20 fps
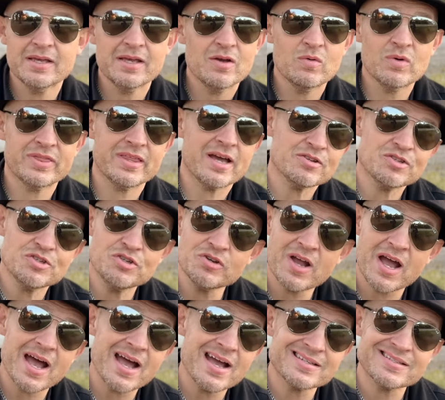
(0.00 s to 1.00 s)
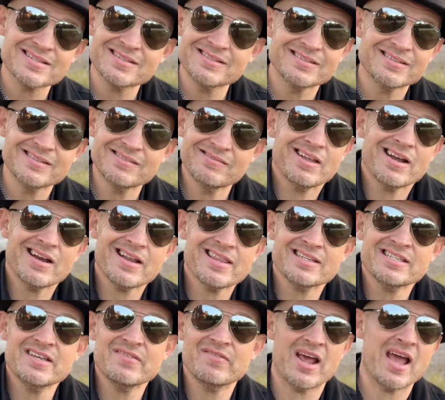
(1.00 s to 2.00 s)
without you guys, none of
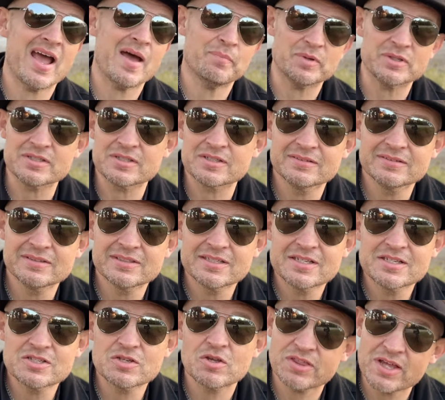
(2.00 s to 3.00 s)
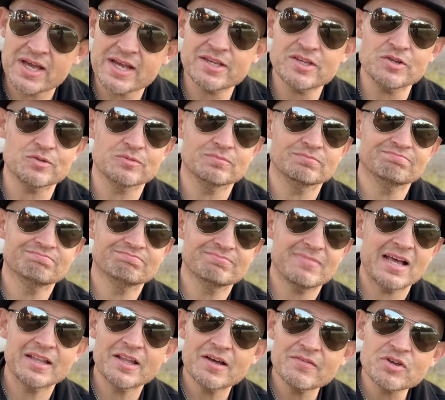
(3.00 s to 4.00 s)
this even happens. So thank you.
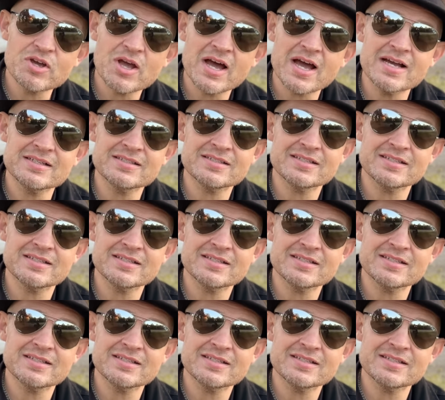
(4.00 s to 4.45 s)
I love you guys,